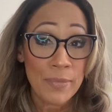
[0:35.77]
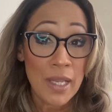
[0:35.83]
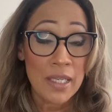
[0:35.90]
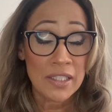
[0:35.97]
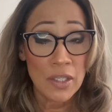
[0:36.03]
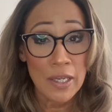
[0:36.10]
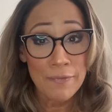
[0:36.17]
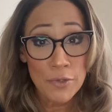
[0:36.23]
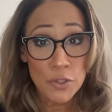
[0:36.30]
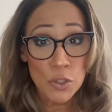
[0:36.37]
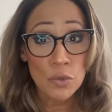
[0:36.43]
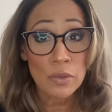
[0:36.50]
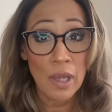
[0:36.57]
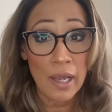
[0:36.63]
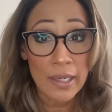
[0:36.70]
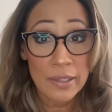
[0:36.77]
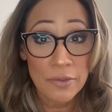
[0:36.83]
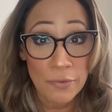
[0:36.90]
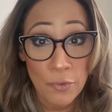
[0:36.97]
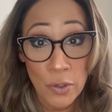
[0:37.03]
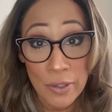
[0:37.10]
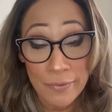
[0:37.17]
So if you do like the
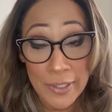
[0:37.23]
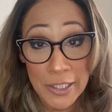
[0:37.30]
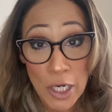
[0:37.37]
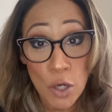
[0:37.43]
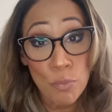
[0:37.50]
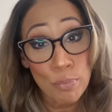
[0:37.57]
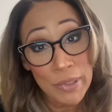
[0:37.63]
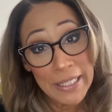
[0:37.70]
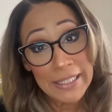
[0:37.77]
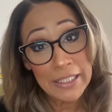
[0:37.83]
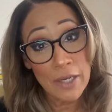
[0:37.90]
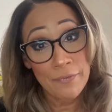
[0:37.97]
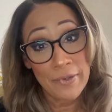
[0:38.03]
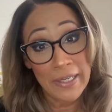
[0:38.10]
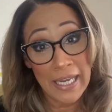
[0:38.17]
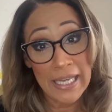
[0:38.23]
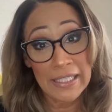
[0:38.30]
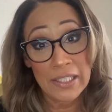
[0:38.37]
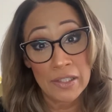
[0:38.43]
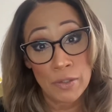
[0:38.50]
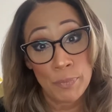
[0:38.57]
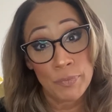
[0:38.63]
following video, please don't forget
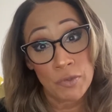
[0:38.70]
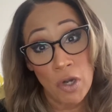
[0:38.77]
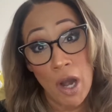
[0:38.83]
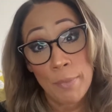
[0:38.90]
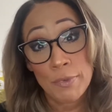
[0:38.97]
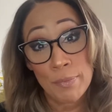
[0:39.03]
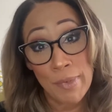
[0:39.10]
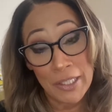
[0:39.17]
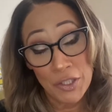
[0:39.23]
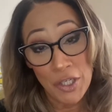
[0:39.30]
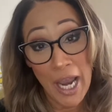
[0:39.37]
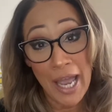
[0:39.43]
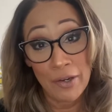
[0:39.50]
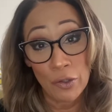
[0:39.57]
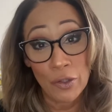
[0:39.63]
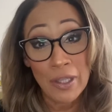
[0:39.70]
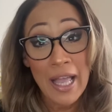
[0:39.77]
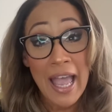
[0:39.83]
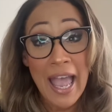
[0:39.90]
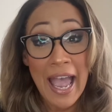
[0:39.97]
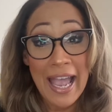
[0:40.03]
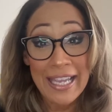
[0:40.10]
to subscribe to my channel
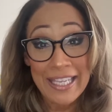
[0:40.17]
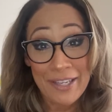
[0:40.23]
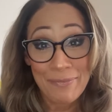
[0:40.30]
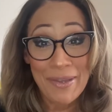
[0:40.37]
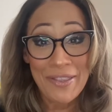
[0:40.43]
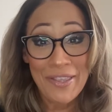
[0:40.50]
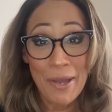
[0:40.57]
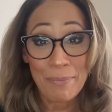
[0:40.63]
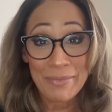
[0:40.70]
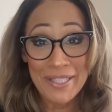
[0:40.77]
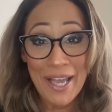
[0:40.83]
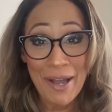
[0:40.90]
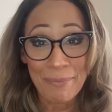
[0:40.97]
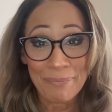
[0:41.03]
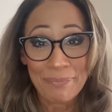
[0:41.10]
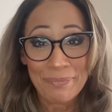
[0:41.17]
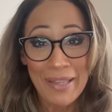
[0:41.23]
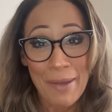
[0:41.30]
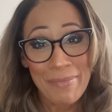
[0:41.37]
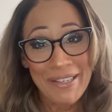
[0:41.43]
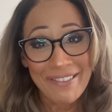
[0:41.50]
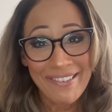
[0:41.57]
and give me a thumbs up.
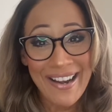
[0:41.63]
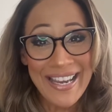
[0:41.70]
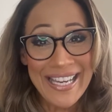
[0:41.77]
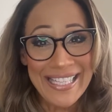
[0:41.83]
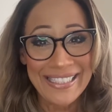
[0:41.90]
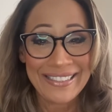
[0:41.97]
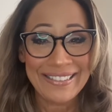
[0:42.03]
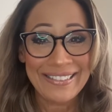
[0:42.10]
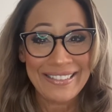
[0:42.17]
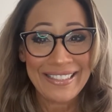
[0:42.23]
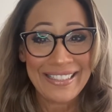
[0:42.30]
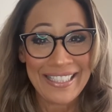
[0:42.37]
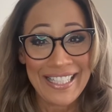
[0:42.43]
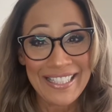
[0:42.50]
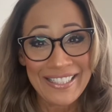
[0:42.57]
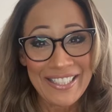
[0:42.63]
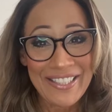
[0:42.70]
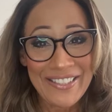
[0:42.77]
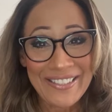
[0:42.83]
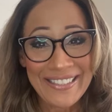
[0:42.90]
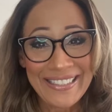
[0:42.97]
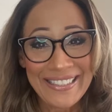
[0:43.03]
That'd be great. See you
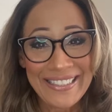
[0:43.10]
soon.